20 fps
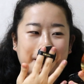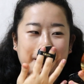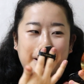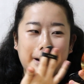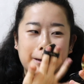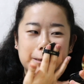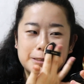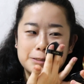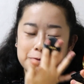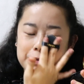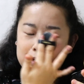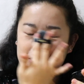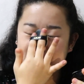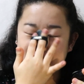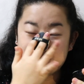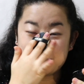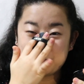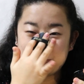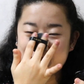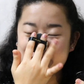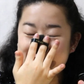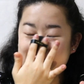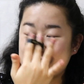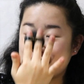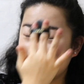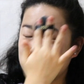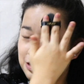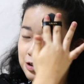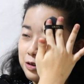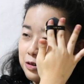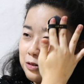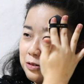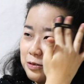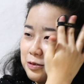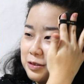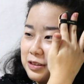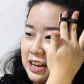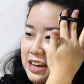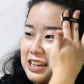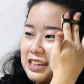not doing anything, because I knew
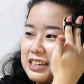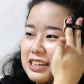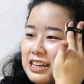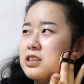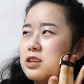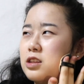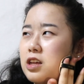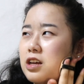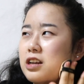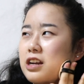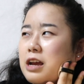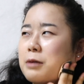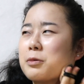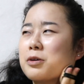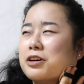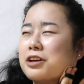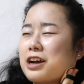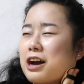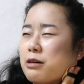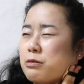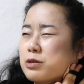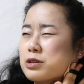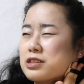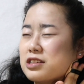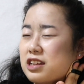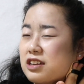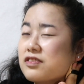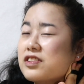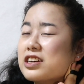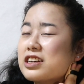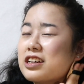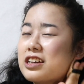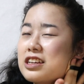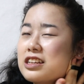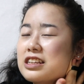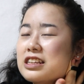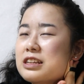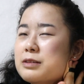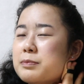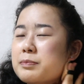like the neighborhood I was living
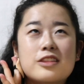in,